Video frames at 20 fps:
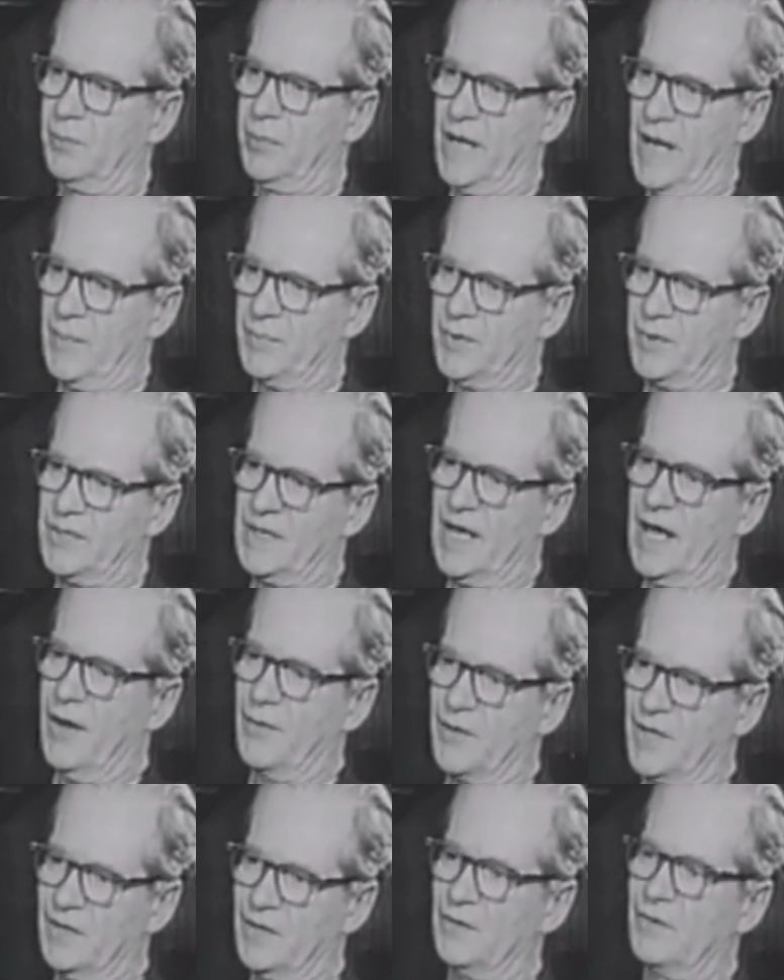plopped
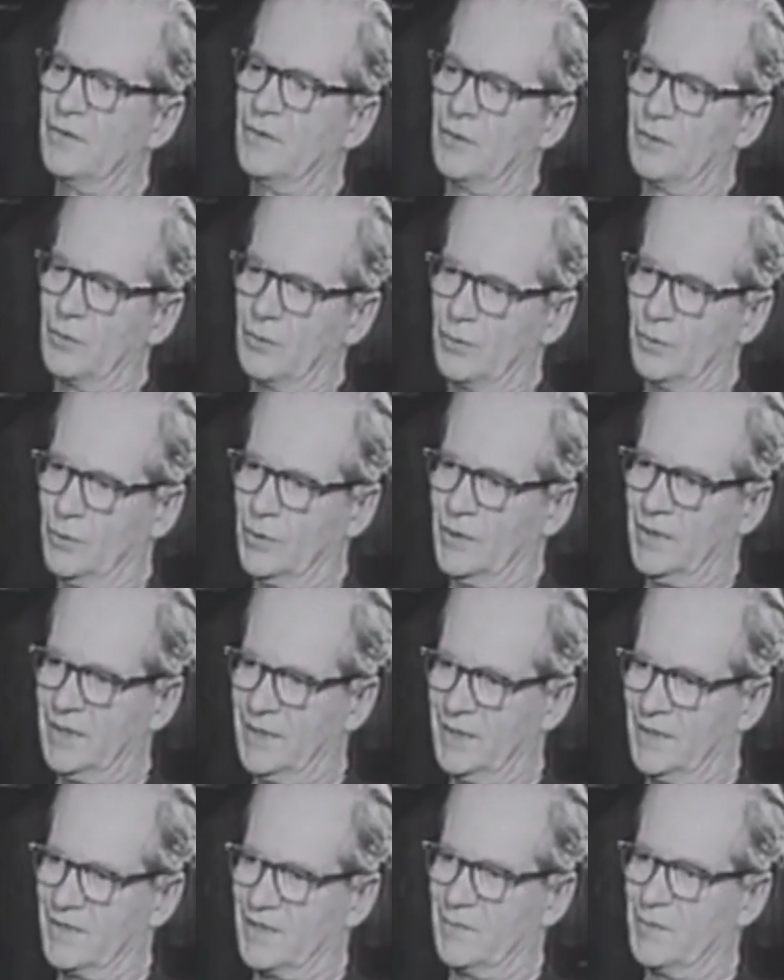down into
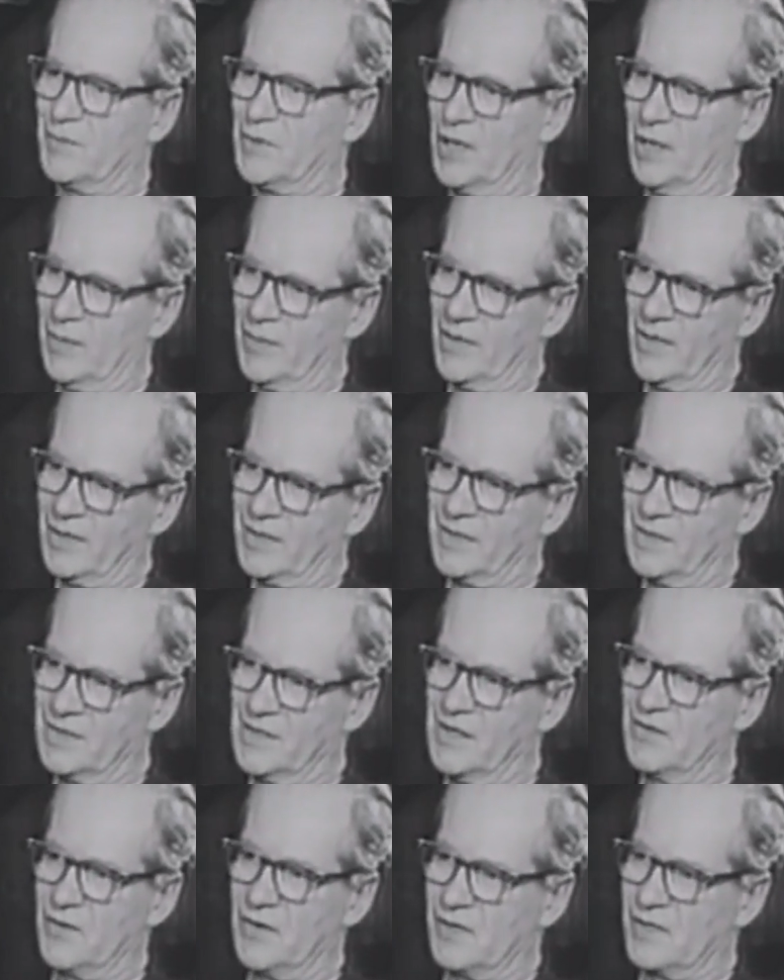some terminal
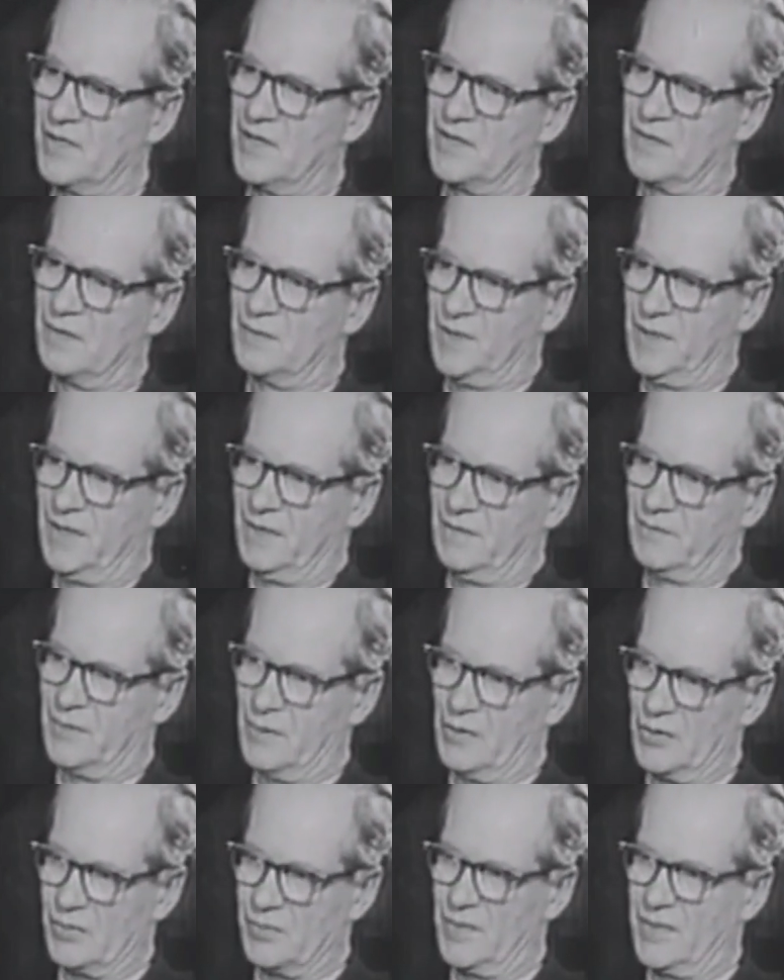contingencies of
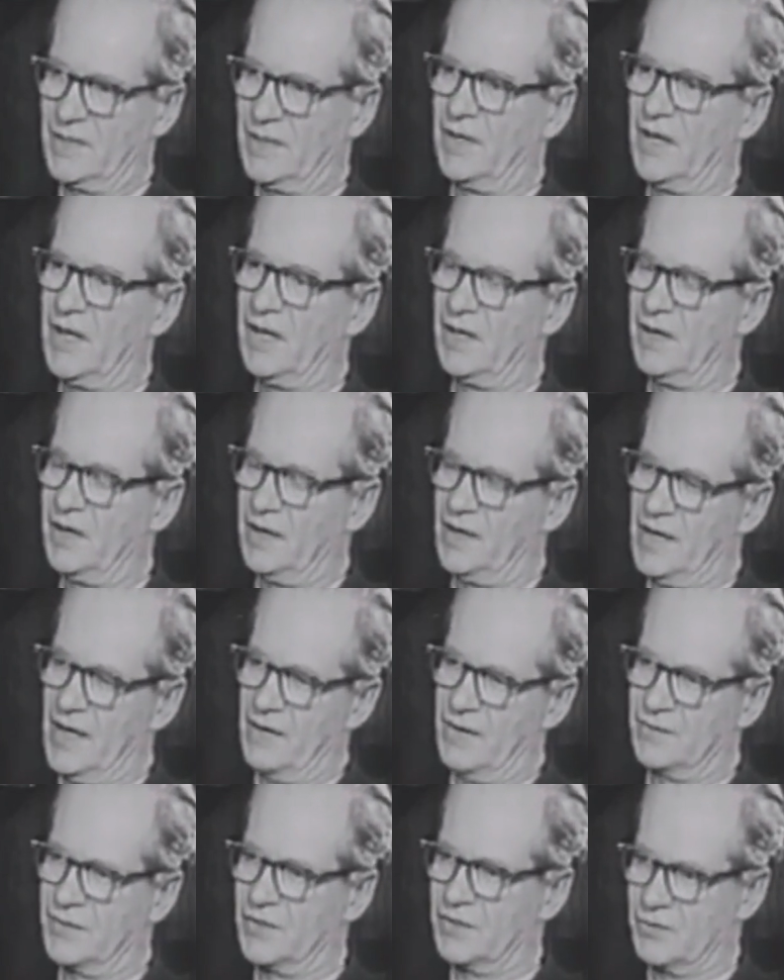reinforcement, and then they're
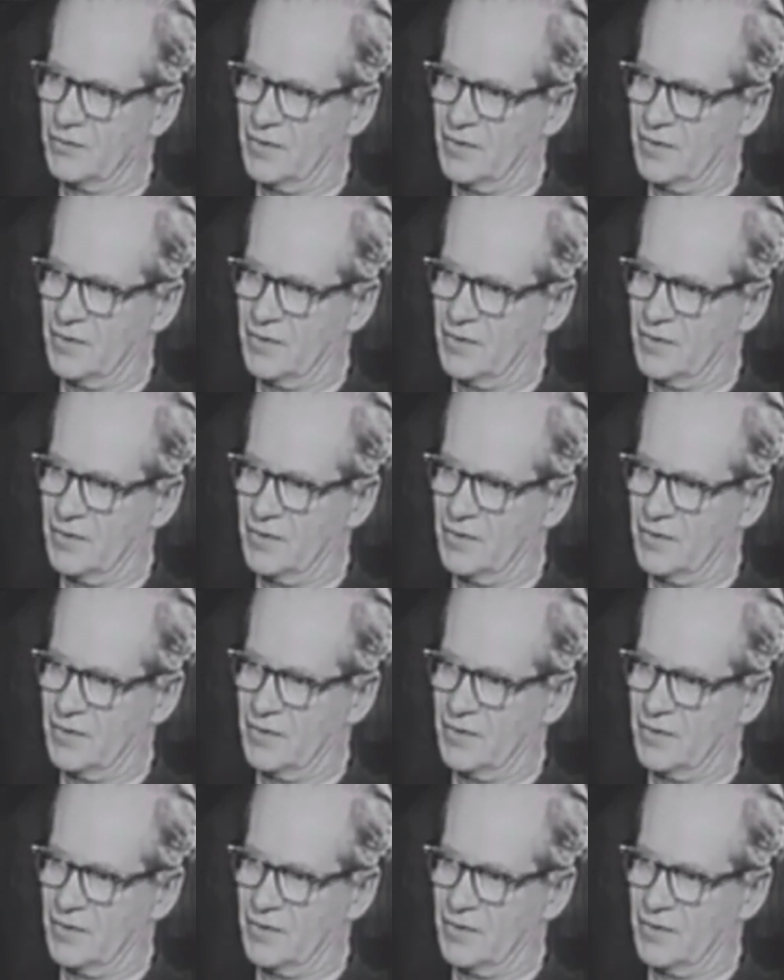allowed to